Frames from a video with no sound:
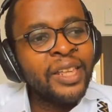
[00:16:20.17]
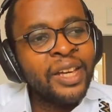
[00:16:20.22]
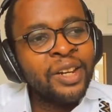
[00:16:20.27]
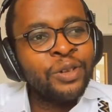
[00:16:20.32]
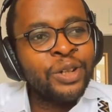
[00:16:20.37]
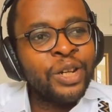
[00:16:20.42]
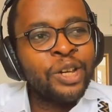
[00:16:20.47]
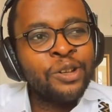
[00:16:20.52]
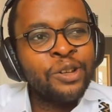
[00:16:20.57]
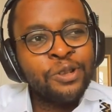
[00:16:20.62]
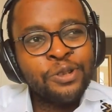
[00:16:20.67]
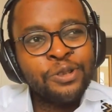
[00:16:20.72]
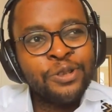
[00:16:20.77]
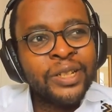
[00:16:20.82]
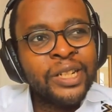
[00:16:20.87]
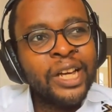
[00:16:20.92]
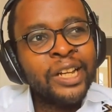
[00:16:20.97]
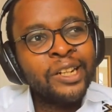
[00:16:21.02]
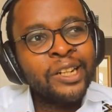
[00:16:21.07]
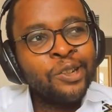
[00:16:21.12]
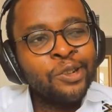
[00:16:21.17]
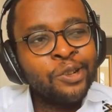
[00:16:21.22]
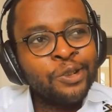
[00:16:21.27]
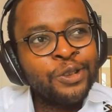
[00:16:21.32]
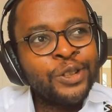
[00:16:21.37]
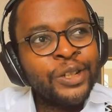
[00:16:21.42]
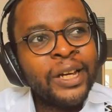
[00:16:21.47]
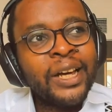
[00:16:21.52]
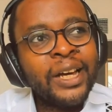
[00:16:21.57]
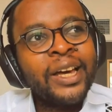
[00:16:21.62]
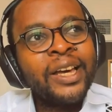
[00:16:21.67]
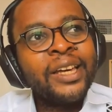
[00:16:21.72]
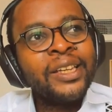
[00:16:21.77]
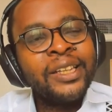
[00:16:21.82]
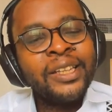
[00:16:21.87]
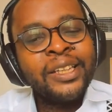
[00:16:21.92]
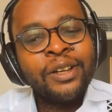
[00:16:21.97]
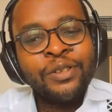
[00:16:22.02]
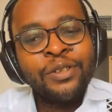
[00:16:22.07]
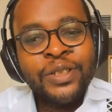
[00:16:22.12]
then when I grew slightly older,
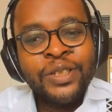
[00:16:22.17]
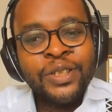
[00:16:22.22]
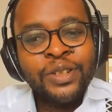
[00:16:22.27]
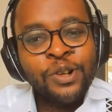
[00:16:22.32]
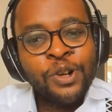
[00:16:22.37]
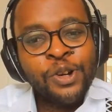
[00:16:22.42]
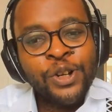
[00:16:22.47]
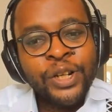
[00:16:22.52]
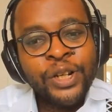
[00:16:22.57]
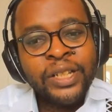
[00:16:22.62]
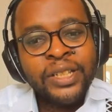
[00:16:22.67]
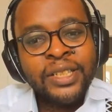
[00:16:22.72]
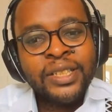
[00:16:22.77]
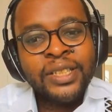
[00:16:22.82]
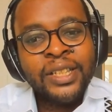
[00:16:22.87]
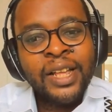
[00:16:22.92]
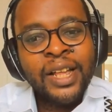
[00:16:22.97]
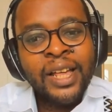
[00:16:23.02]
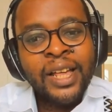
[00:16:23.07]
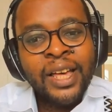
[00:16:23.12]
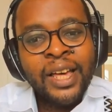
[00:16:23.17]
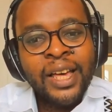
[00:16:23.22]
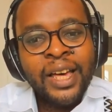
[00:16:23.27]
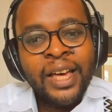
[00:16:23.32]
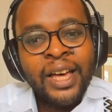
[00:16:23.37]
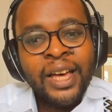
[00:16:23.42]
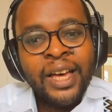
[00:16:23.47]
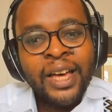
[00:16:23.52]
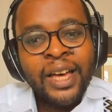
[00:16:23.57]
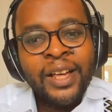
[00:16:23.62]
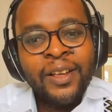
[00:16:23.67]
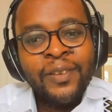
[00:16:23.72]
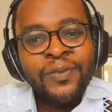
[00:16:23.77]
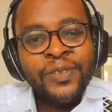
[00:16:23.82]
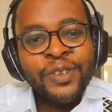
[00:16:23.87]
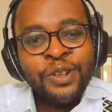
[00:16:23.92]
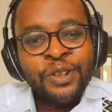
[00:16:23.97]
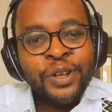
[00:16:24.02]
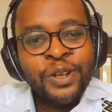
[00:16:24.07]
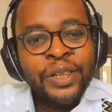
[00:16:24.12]
i.e. I was in honors,
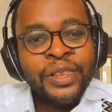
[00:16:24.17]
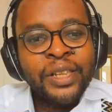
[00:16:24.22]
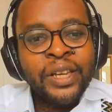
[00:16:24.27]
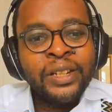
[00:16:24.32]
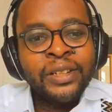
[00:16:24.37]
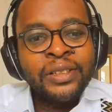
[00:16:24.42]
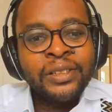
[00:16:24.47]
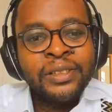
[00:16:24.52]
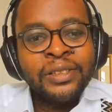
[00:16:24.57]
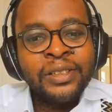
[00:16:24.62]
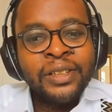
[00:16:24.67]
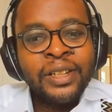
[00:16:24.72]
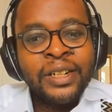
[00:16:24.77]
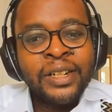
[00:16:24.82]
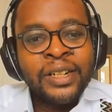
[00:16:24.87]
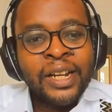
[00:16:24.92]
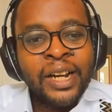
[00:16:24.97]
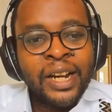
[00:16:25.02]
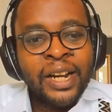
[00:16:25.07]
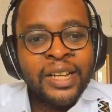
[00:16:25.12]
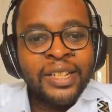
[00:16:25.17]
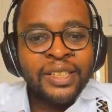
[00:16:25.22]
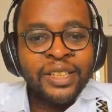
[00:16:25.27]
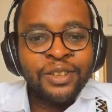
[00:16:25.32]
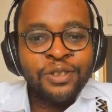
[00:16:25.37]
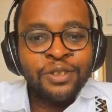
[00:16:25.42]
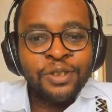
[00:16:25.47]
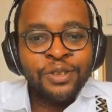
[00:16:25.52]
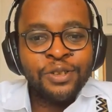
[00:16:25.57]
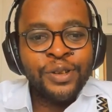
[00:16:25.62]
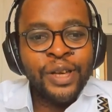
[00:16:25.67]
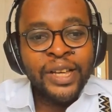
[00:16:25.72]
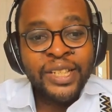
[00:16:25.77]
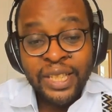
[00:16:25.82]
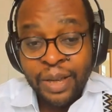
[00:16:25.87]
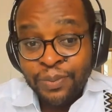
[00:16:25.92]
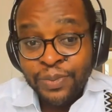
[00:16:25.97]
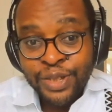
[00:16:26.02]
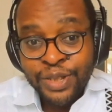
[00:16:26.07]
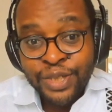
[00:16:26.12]
I then realized that,
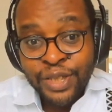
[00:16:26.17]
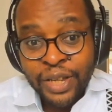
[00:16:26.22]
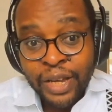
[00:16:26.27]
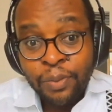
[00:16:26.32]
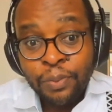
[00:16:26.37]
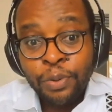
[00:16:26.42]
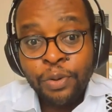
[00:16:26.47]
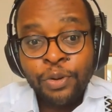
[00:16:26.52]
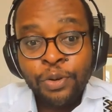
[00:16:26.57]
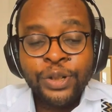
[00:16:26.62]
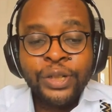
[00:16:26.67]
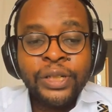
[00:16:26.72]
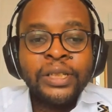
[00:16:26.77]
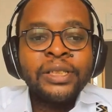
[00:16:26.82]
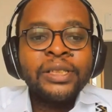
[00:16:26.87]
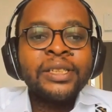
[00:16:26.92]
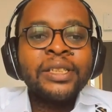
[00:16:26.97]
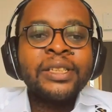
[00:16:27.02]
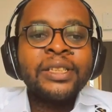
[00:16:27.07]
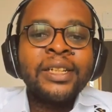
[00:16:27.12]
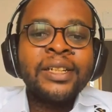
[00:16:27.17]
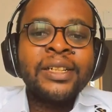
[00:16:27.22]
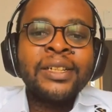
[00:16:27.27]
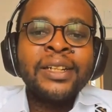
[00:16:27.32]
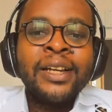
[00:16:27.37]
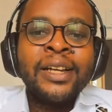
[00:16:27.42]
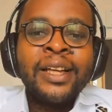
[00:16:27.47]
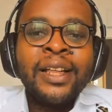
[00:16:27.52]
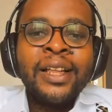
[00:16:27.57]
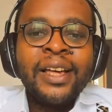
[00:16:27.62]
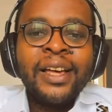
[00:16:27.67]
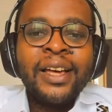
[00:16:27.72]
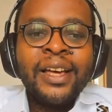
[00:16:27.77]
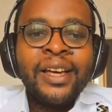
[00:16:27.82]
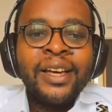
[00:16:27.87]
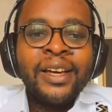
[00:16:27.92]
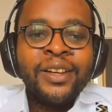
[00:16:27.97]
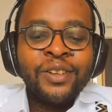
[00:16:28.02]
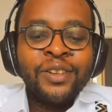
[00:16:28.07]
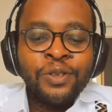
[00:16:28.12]
exemptions are important. And then,
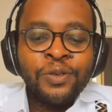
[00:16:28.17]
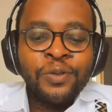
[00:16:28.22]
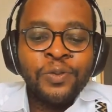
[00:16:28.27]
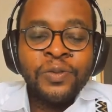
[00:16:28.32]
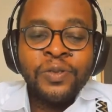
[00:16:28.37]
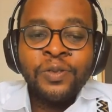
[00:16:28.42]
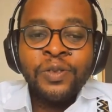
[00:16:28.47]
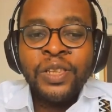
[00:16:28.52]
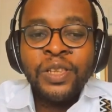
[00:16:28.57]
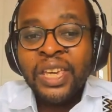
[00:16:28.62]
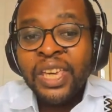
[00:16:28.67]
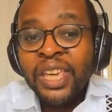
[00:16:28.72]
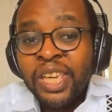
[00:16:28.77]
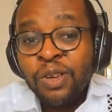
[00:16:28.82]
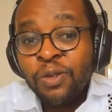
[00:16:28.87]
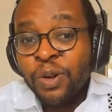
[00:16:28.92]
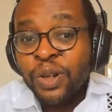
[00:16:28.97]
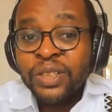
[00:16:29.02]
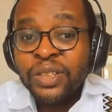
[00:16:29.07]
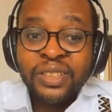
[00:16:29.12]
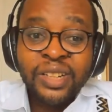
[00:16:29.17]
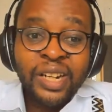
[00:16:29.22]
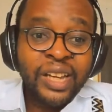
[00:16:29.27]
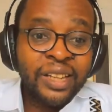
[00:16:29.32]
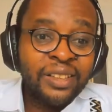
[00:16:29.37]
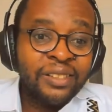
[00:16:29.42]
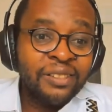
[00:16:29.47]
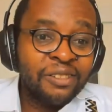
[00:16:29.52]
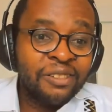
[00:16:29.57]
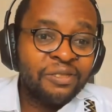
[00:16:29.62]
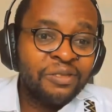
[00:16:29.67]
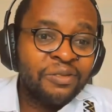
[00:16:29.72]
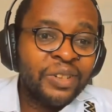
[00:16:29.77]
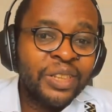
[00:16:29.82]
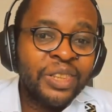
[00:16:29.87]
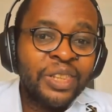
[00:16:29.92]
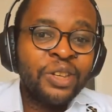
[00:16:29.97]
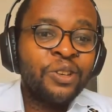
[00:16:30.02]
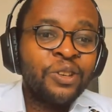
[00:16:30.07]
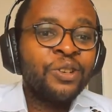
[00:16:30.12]
the key ones, like,
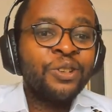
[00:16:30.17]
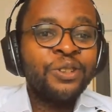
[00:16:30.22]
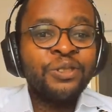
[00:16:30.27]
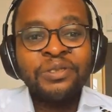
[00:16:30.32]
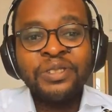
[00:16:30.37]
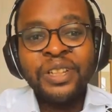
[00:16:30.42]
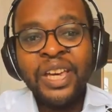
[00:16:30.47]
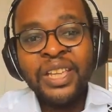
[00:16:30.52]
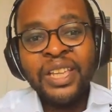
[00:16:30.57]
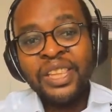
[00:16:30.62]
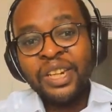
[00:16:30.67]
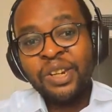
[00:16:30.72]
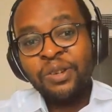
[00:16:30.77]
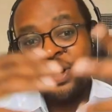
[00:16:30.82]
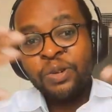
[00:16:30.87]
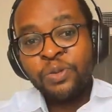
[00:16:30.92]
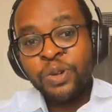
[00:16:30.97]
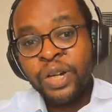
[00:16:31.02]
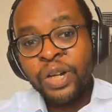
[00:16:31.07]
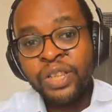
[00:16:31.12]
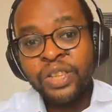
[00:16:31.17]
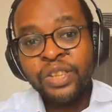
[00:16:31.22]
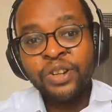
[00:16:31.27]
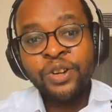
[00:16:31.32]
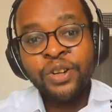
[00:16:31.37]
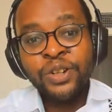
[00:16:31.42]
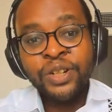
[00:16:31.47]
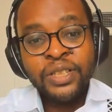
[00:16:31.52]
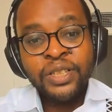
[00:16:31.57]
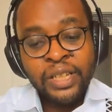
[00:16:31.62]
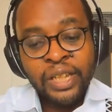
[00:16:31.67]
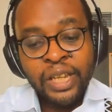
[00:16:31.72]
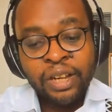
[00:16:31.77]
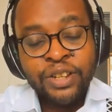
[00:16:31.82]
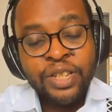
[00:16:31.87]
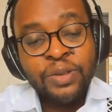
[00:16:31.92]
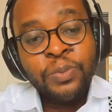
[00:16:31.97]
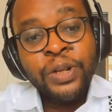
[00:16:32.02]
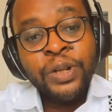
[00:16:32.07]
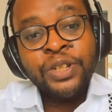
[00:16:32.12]
what they call 8311 in the honors
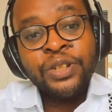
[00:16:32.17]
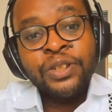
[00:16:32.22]
year, I